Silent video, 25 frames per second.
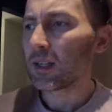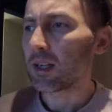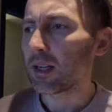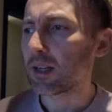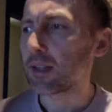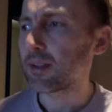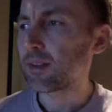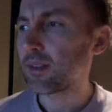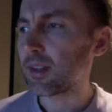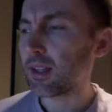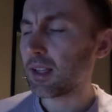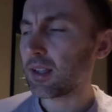
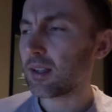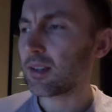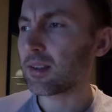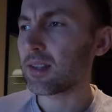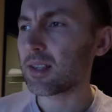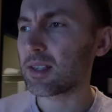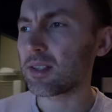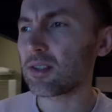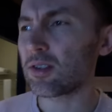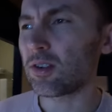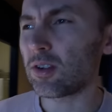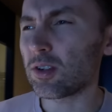I think
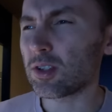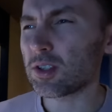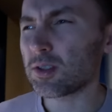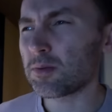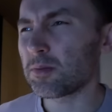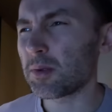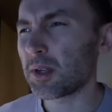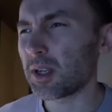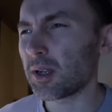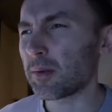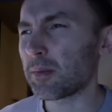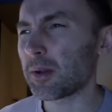this cost
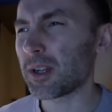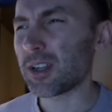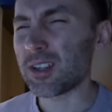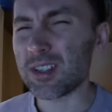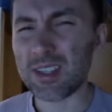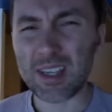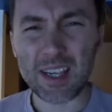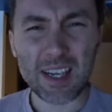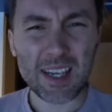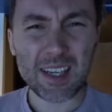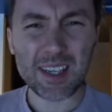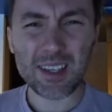me about
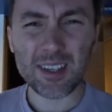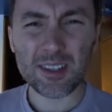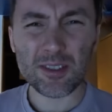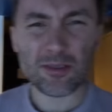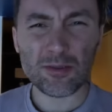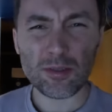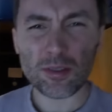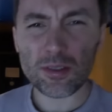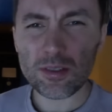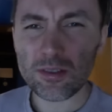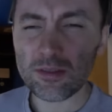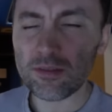
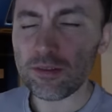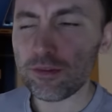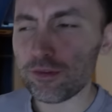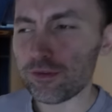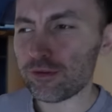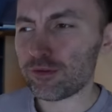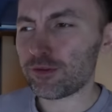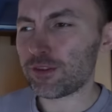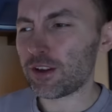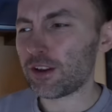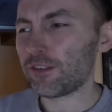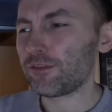
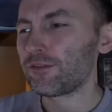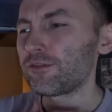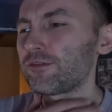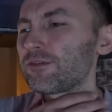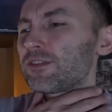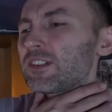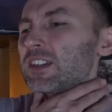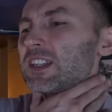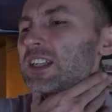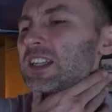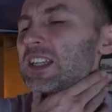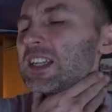
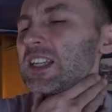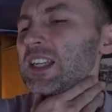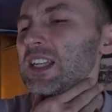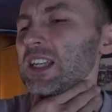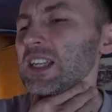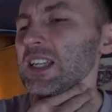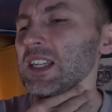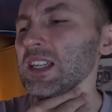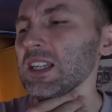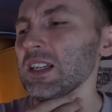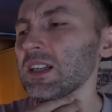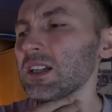
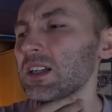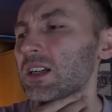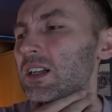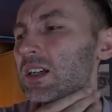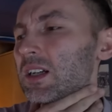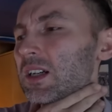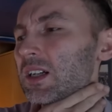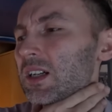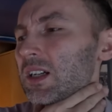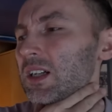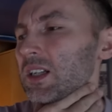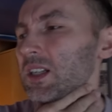850
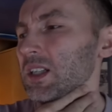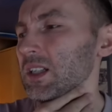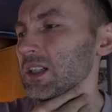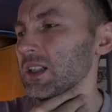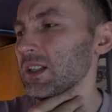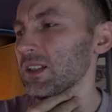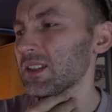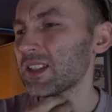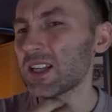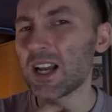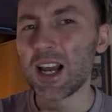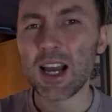uh,
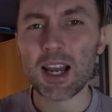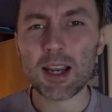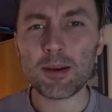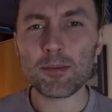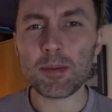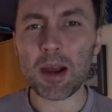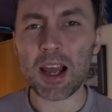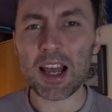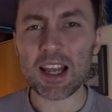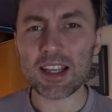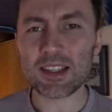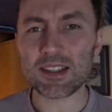Thai
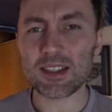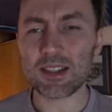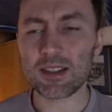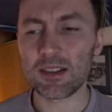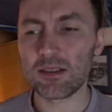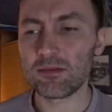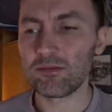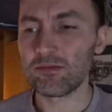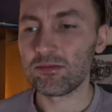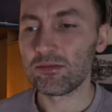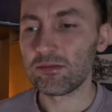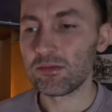baht.
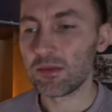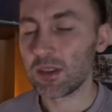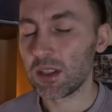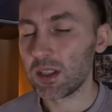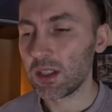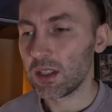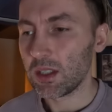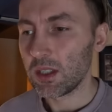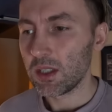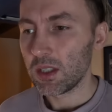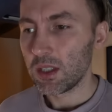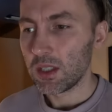
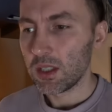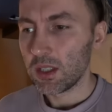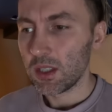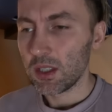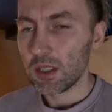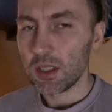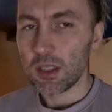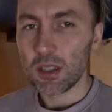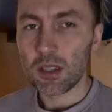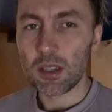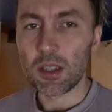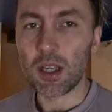
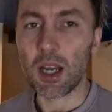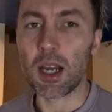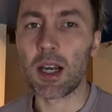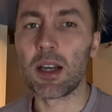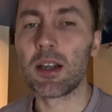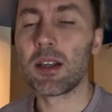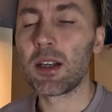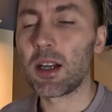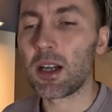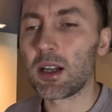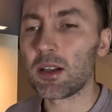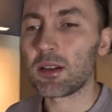Yeah,
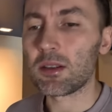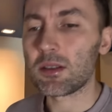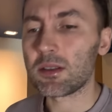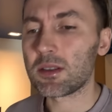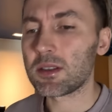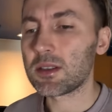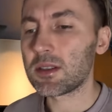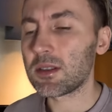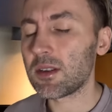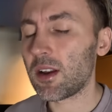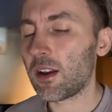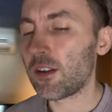I'll
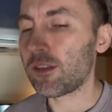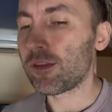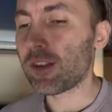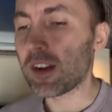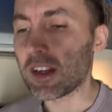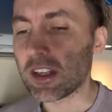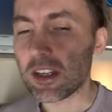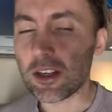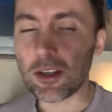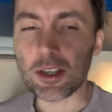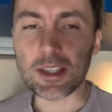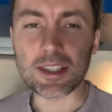I'll
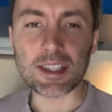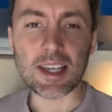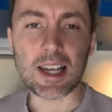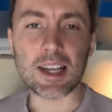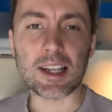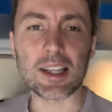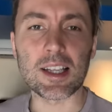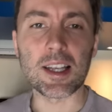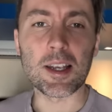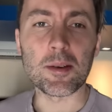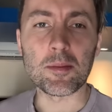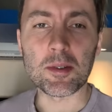find out
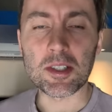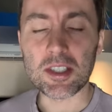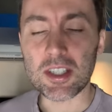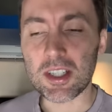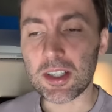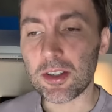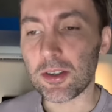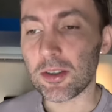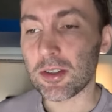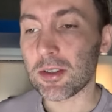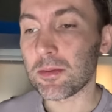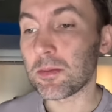exactly how much
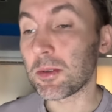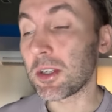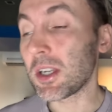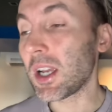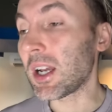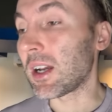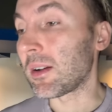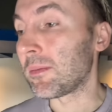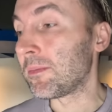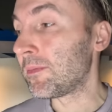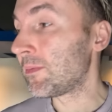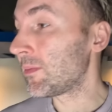it cost, but
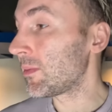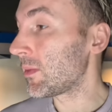yeah,